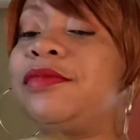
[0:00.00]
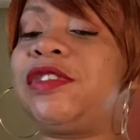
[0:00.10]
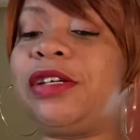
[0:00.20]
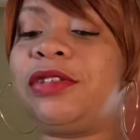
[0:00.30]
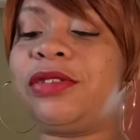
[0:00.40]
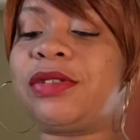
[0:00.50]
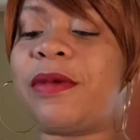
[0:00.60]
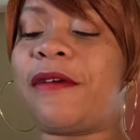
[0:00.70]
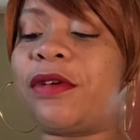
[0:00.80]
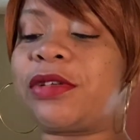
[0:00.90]
Telling you
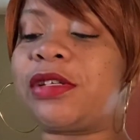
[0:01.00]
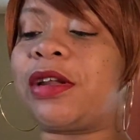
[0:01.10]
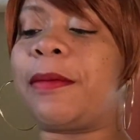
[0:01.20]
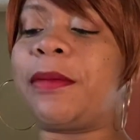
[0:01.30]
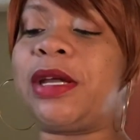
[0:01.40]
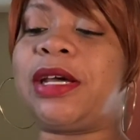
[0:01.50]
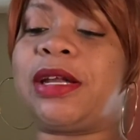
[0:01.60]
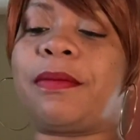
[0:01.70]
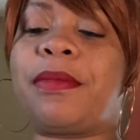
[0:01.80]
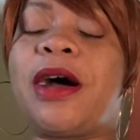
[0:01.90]
somebody focus on their money.
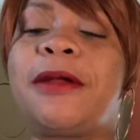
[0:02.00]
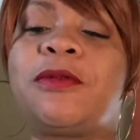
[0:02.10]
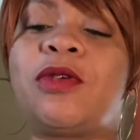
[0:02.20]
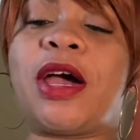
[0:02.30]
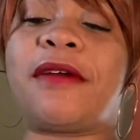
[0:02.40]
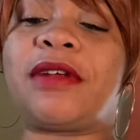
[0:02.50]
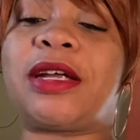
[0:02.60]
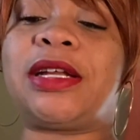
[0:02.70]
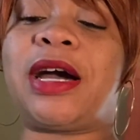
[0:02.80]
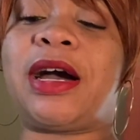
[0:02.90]
At the bottom, you have
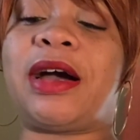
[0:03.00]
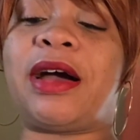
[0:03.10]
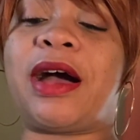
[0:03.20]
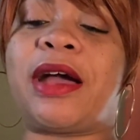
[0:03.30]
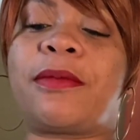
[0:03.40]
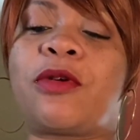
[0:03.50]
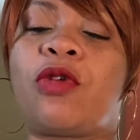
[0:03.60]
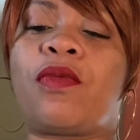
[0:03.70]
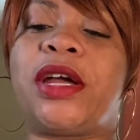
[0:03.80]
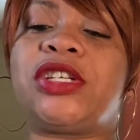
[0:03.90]
99. I am
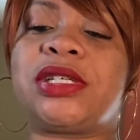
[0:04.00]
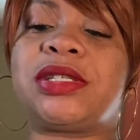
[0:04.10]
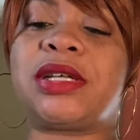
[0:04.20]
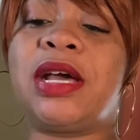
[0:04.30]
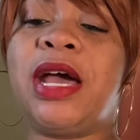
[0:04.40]
courageous.